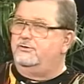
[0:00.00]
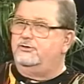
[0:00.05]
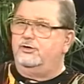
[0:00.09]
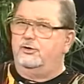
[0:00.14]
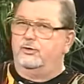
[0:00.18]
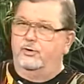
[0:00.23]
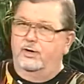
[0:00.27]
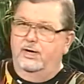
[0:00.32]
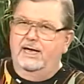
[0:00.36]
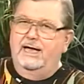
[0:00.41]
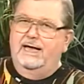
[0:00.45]

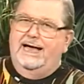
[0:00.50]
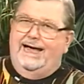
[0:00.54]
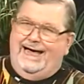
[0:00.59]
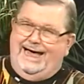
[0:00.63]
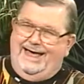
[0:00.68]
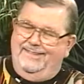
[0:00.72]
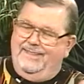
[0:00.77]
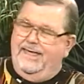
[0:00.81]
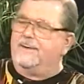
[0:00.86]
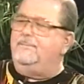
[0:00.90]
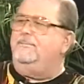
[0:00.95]
So
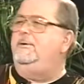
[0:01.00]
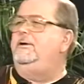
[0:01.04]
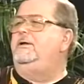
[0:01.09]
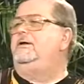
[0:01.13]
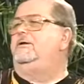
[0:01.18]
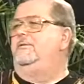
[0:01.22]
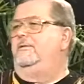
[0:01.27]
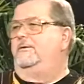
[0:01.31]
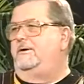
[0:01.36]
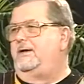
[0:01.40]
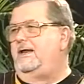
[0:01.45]
on that
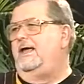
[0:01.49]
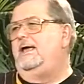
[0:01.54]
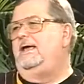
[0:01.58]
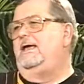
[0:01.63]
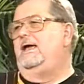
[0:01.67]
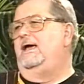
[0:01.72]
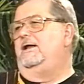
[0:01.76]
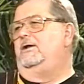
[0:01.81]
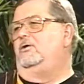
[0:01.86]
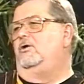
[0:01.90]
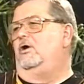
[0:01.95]
particular day,
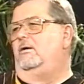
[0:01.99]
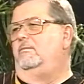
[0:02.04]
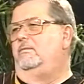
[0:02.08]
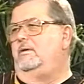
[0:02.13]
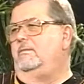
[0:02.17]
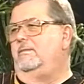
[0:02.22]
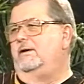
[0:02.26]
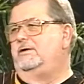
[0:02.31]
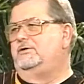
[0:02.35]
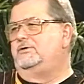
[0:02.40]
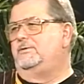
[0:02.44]
yeah, it caught
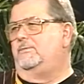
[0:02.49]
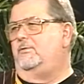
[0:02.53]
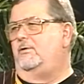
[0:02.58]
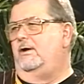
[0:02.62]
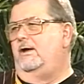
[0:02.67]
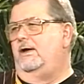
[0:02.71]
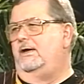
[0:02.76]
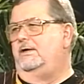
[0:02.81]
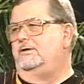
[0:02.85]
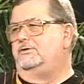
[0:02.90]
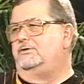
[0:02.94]
me by
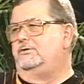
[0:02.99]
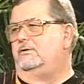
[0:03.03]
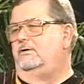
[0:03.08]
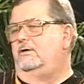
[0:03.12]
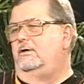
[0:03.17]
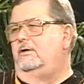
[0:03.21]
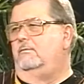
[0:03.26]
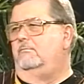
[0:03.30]
surprise.